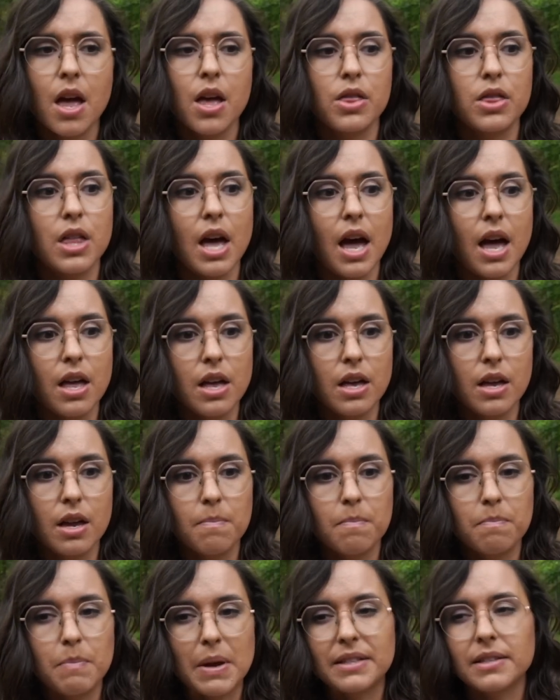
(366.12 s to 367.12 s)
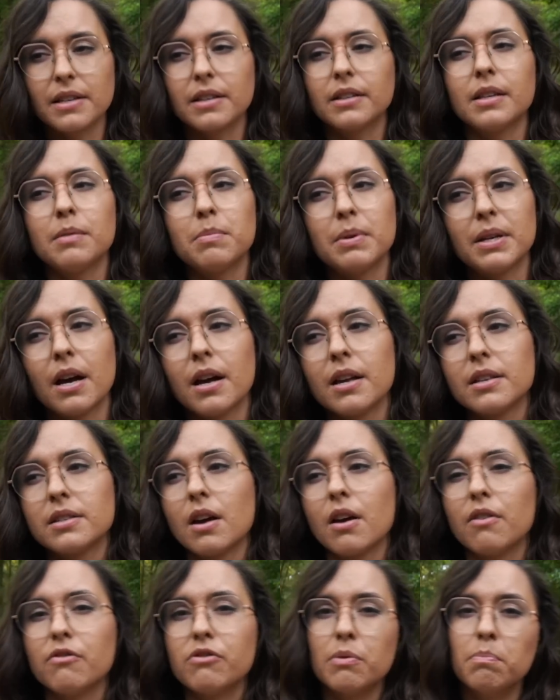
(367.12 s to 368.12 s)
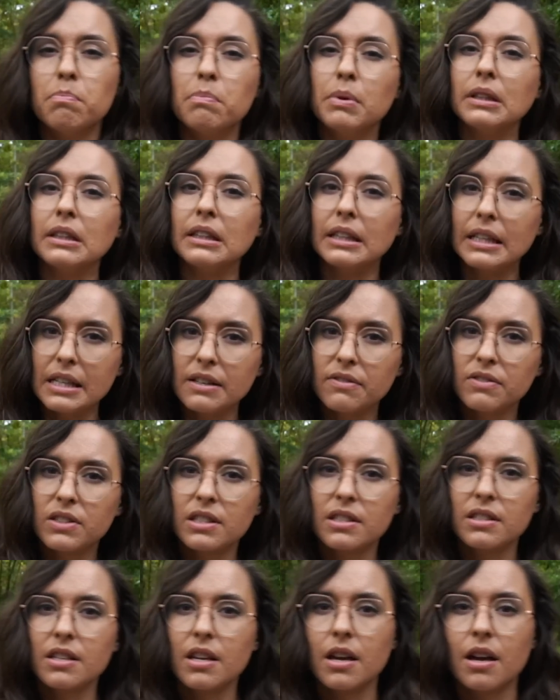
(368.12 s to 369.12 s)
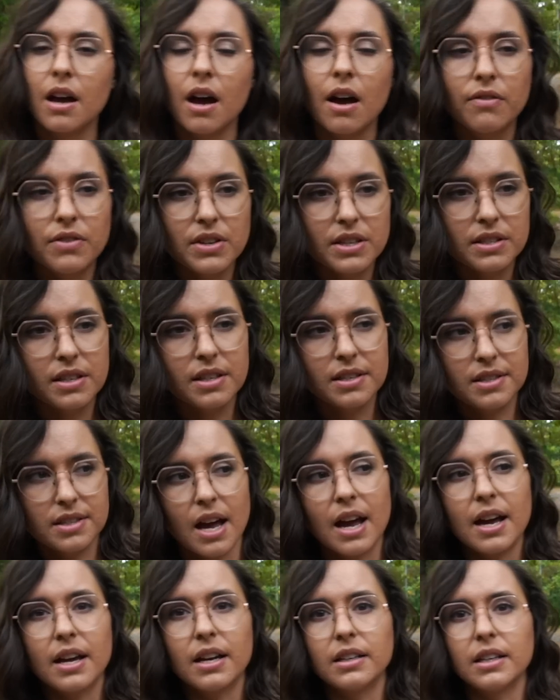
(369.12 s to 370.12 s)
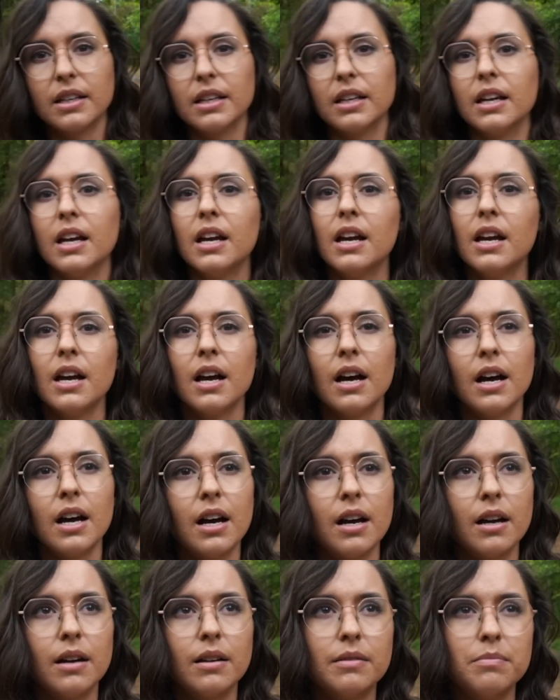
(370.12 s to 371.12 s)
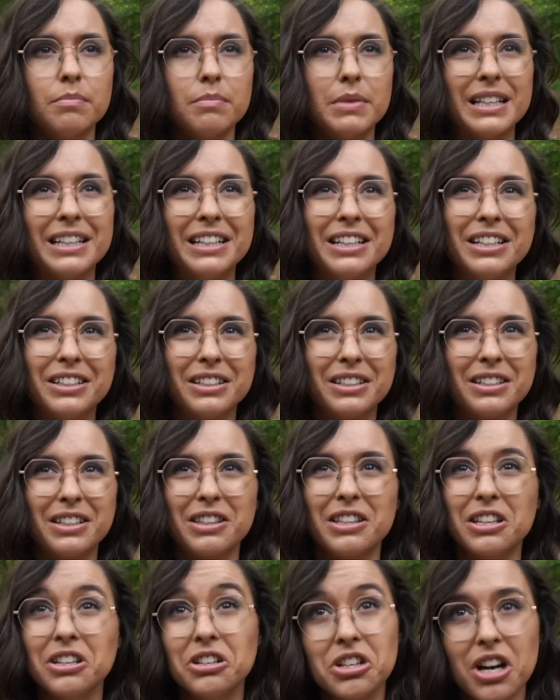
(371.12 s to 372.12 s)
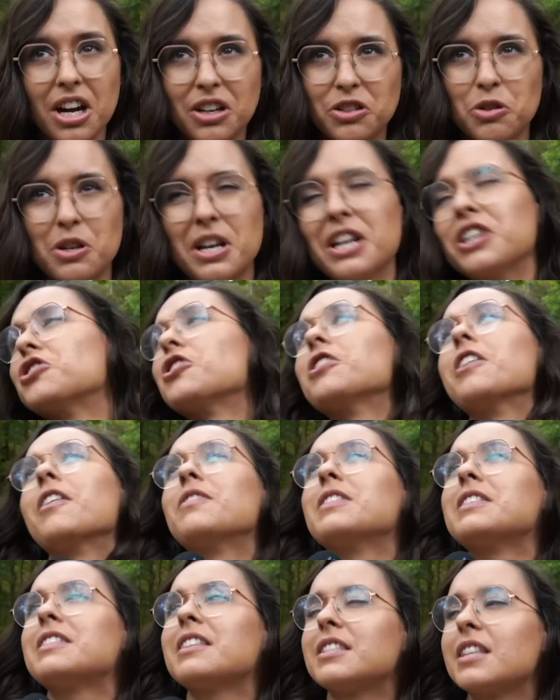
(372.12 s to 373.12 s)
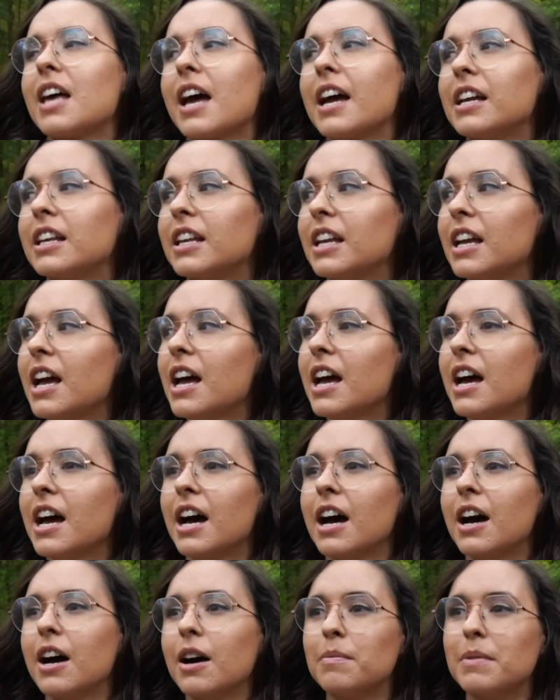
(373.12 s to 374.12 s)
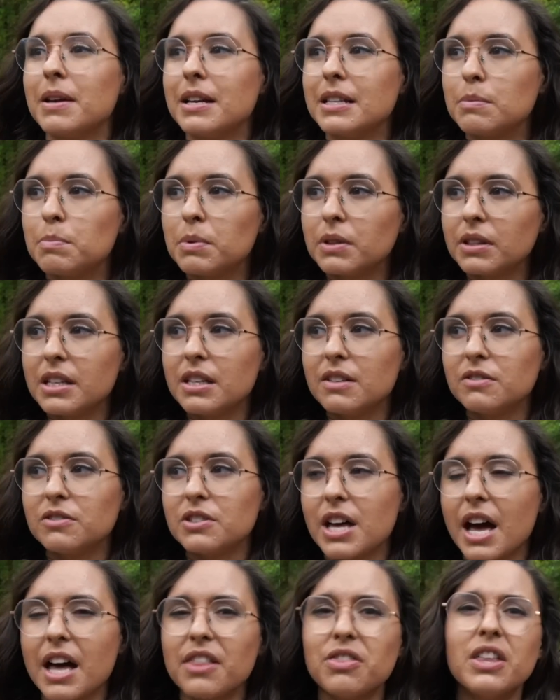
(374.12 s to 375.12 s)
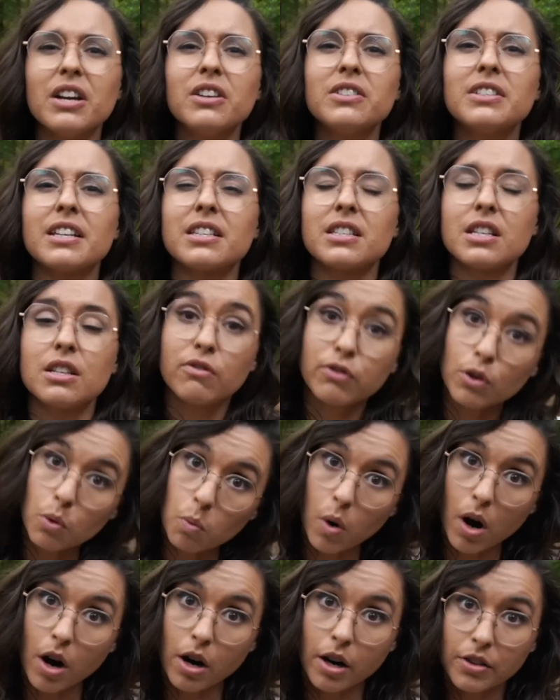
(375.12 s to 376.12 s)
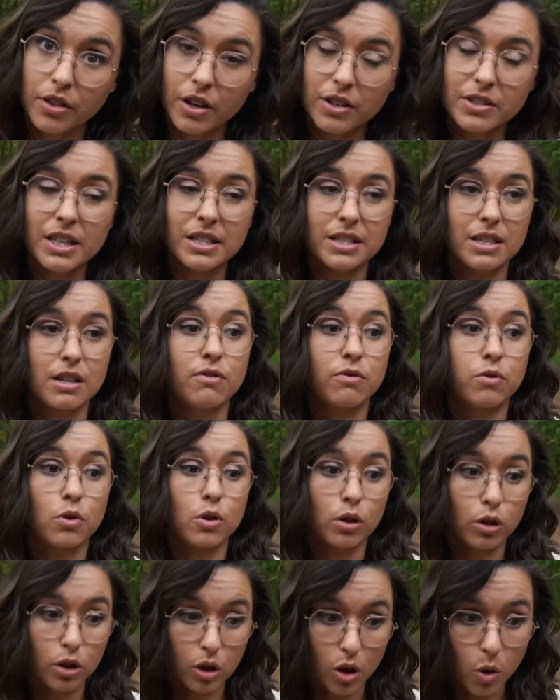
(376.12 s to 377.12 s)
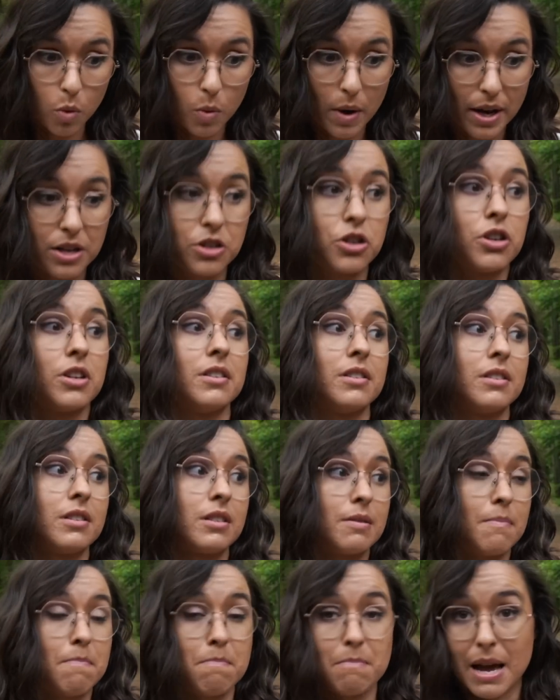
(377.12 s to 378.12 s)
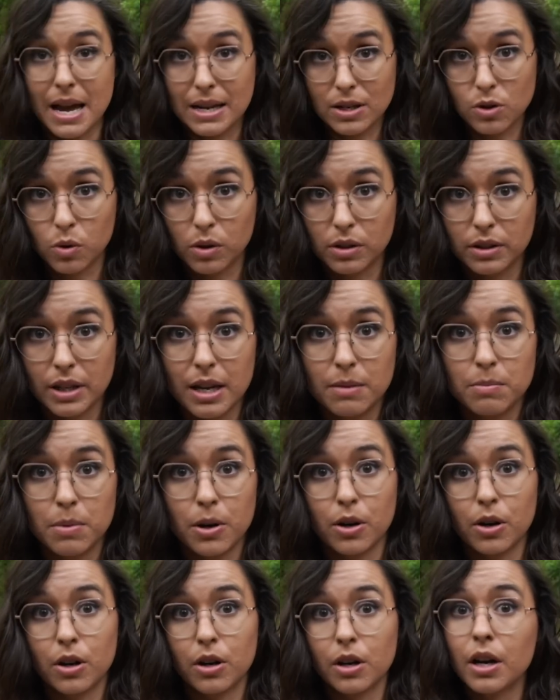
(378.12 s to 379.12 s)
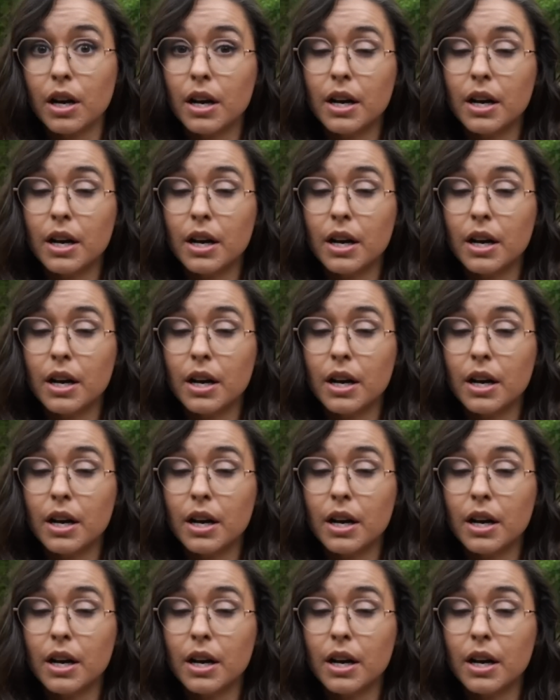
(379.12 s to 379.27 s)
that basically, because of the beliefs of the society, the indoctrination of the society, it's believed that they're destined for work. They're destined for low wages, manual labor.